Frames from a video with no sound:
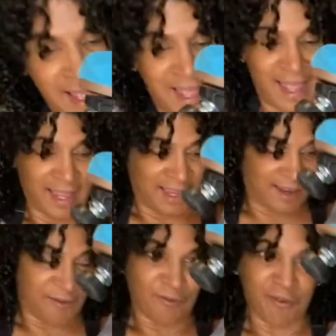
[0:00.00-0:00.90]

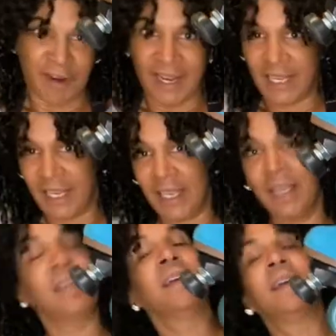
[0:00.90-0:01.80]
and ready
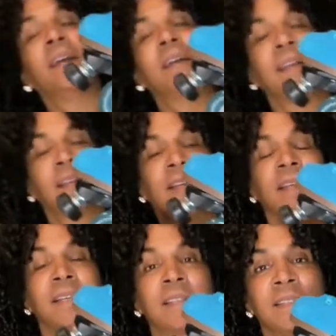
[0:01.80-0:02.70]

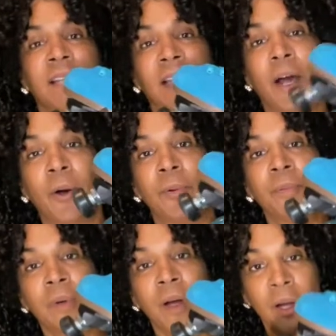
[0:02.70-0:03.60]
to go.
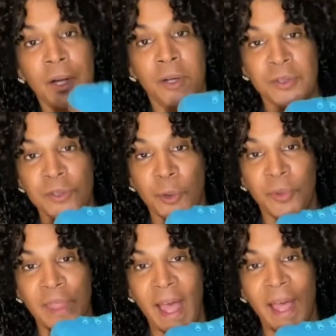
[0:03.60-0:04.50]
So
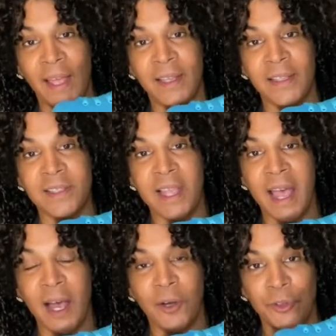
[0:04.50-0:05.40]
that is
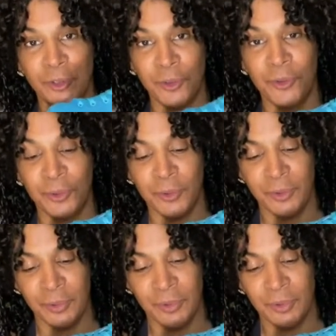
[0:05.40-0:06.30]
how you
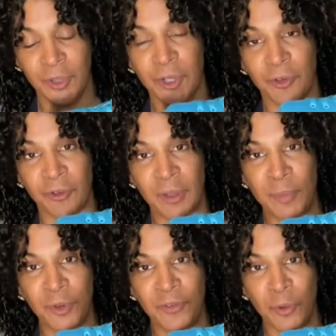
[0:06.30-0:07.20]

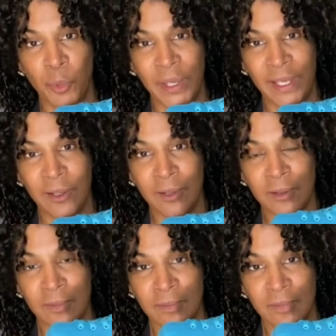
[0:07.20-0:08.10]
remove a wheel
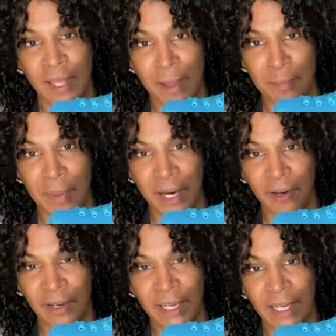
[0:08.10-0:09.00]
and
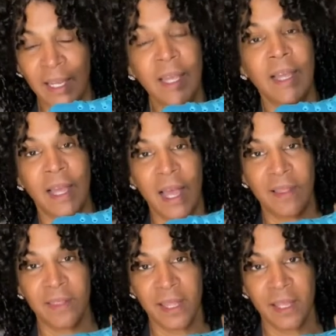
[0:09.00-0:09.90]
bearing
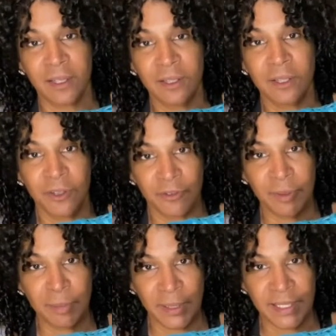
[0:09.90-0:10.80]
and then
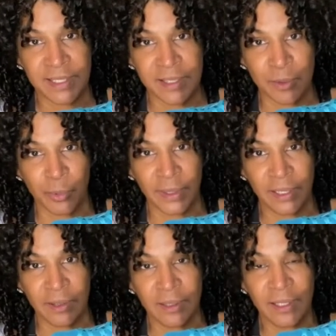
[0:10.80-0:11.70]
replace the
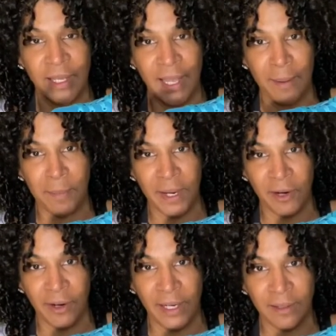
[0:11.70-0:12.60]
wheel and
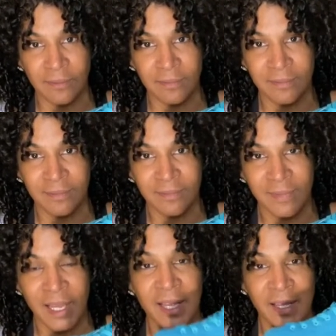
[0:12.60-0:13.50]
bearing.
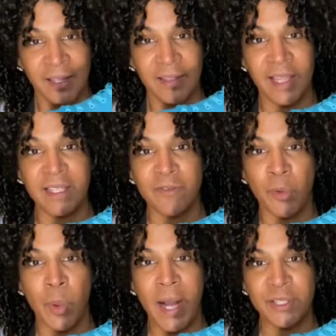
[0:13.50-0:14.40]
Thanks for
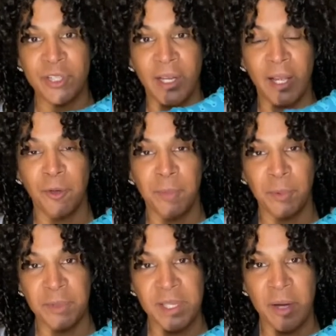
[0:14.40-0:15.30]
watching. I hope it
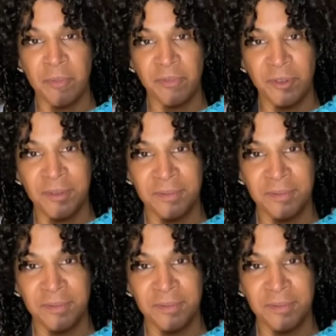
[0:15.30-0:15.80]
was helpful.